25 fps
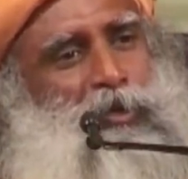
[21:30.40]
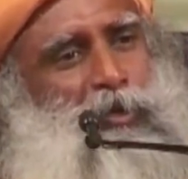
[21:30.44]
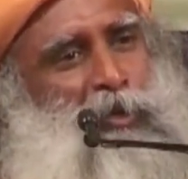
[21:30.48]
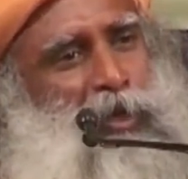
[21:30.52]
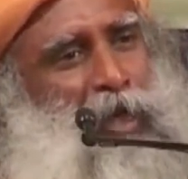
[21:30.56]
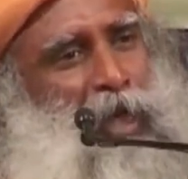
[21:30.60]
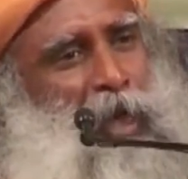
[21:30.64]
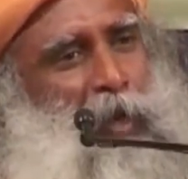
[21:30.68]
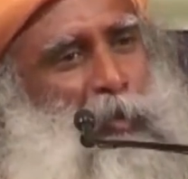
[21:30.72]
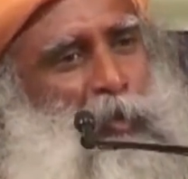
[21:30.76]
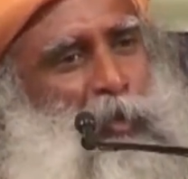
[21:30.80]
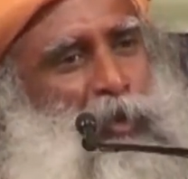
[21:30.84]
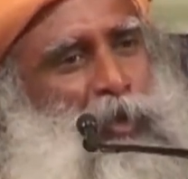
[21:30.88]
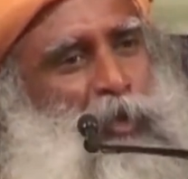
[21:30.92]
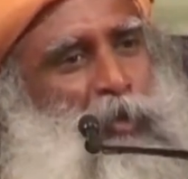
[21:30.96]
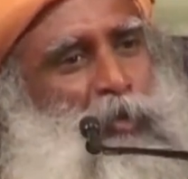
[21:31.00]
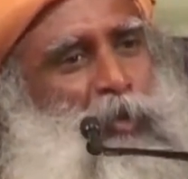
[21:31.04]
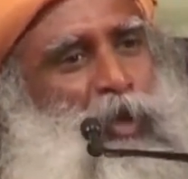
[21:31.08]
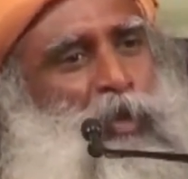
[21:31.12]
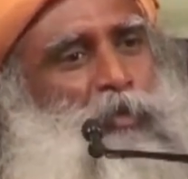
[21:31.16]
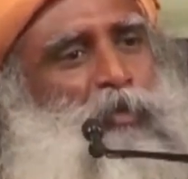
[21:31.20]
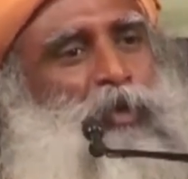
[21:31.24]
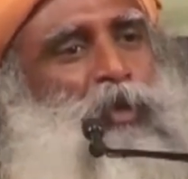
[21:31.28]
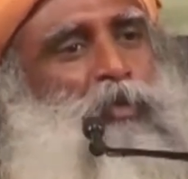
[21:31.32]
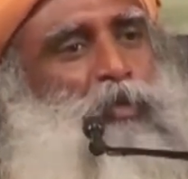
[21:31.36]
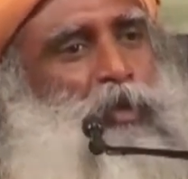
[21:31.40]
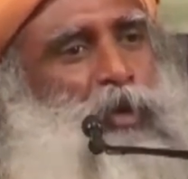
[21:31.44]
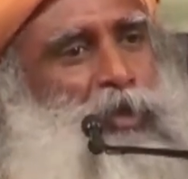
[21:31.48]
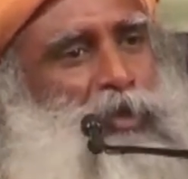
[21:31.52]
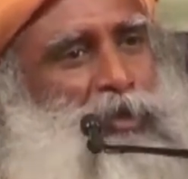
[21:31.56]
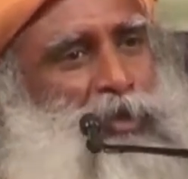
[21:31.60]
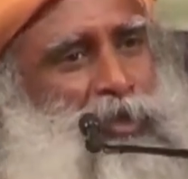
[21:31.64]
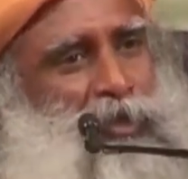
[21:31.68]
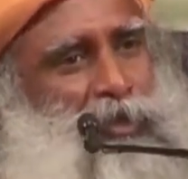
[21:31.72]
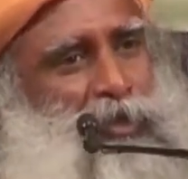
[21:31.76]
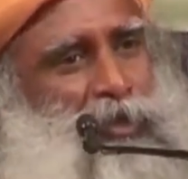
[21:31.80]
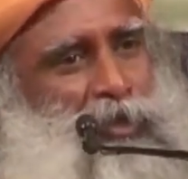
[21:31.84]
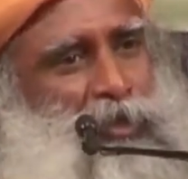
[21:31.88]
should happen the way we
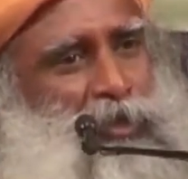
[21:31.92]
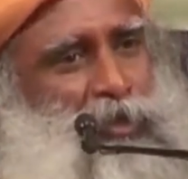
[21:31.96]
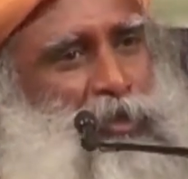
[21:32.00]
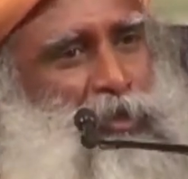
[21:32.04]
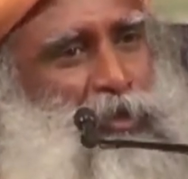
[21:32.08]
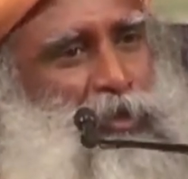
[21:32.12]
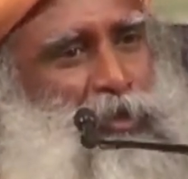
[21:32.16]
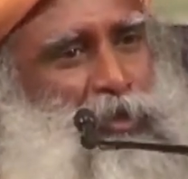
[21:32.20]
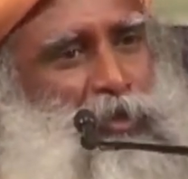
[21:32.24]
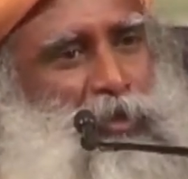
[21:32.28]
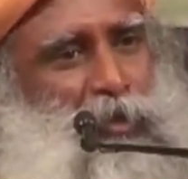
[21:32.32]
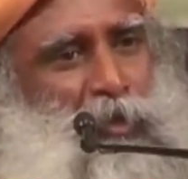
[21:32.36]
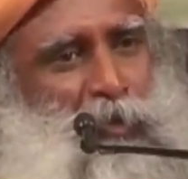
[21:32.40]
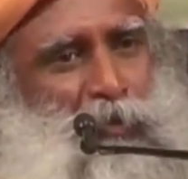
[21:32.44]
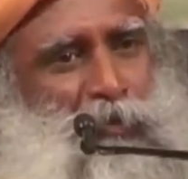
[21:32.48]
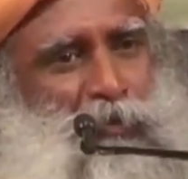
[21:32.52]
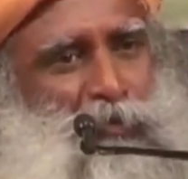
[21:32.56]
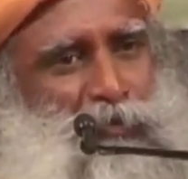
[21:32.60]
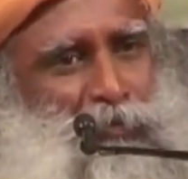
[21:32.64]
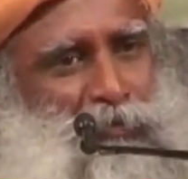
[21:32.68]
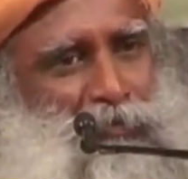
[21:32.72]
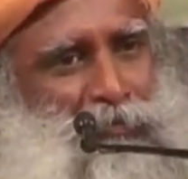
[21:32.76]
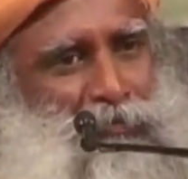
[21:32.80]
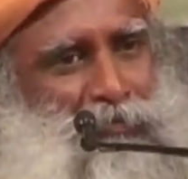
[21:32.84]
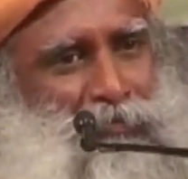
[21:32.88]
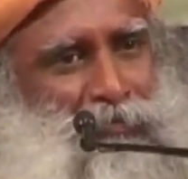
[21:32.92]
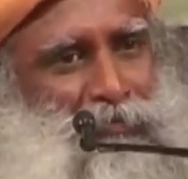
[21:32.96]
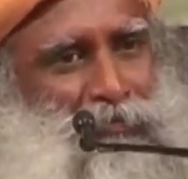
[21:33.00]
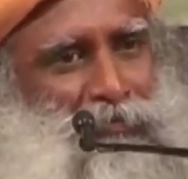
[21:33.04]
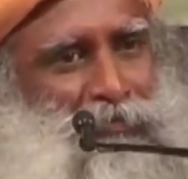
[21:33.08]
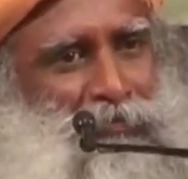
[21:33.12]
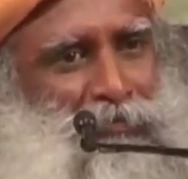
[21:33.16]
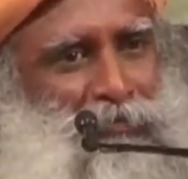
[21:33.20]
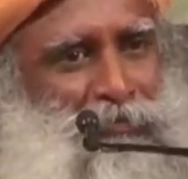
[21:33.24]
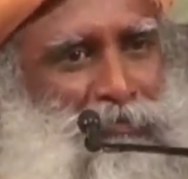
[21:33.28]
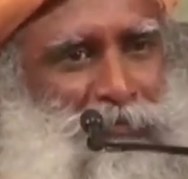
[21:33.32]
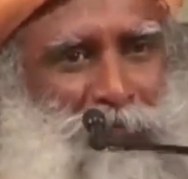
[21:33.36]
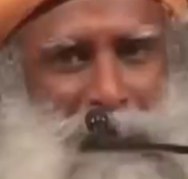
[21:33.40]
want it, isn't it so?
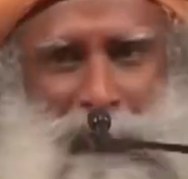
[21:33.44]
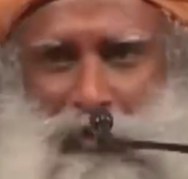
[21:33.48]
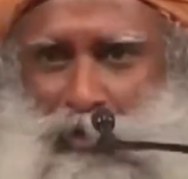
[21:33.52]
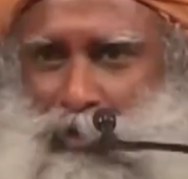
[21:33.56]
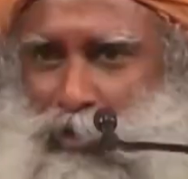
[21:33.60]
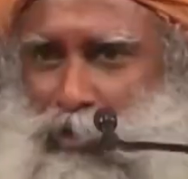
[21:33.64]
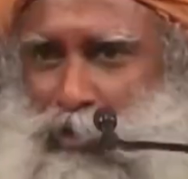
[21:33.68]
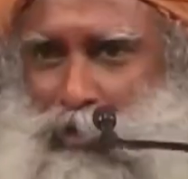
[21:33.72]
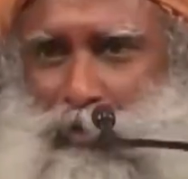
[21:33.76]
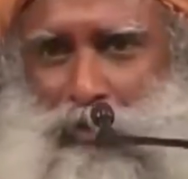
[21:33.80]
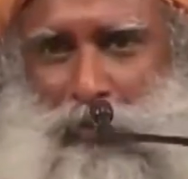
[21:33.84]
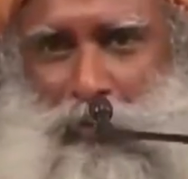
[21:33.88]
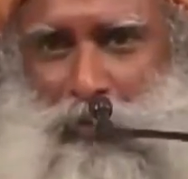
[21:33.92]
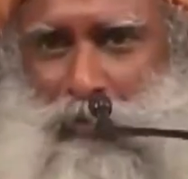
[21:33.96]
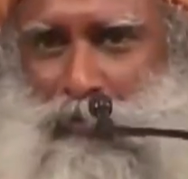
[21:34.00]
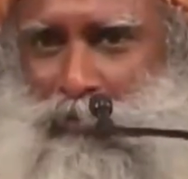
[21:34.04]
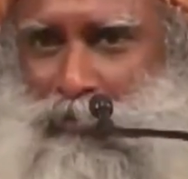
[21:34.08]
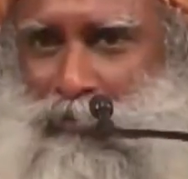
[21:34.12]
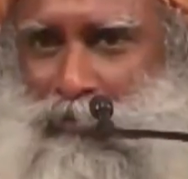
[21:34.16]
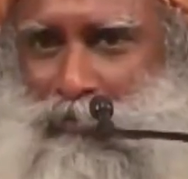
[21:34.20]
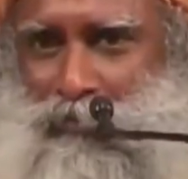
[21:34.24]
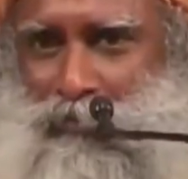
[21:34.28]
Isn't it so?